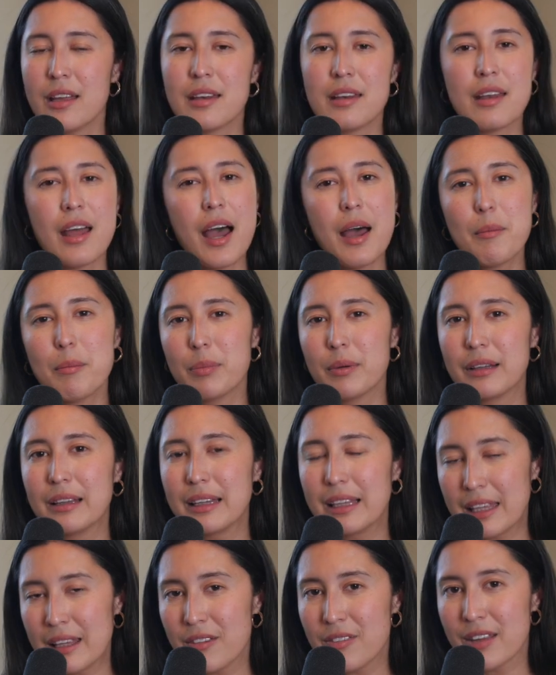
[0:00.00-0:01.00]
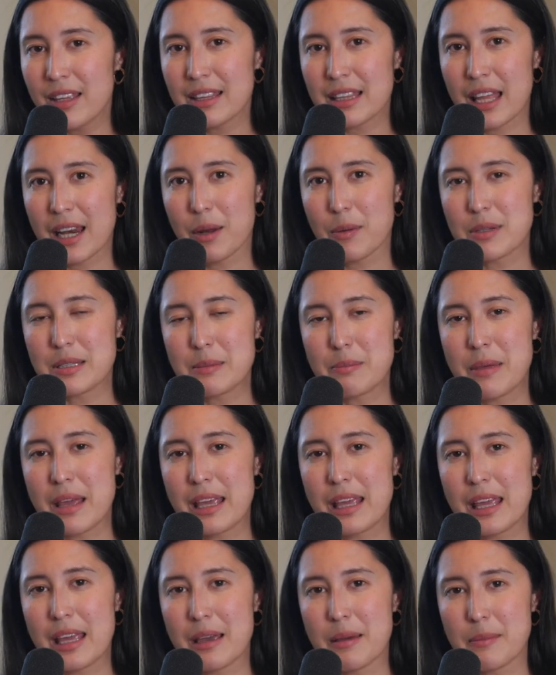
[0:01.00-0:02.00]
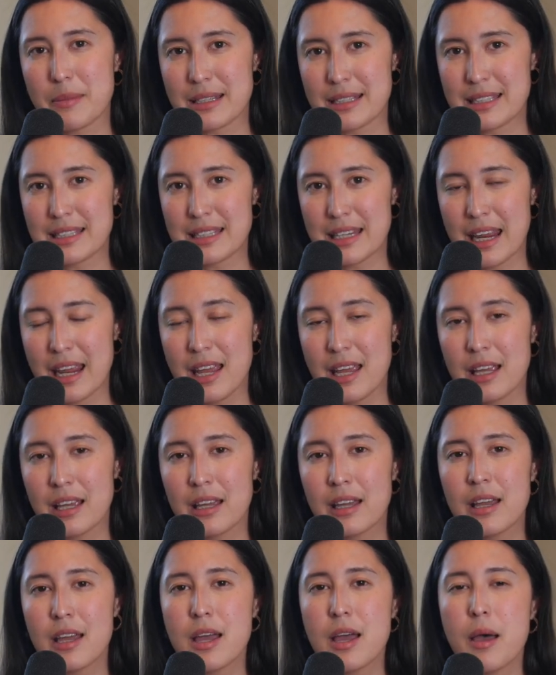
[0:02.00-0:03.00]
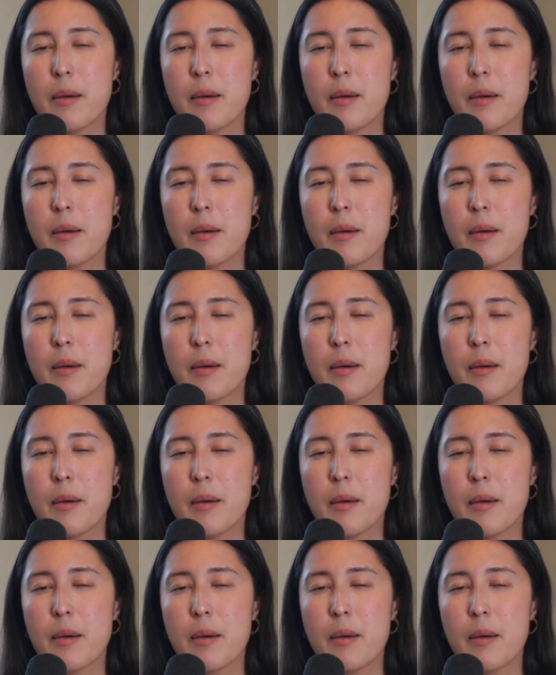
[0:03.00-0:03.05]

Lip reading: not believing that I was making a mistake,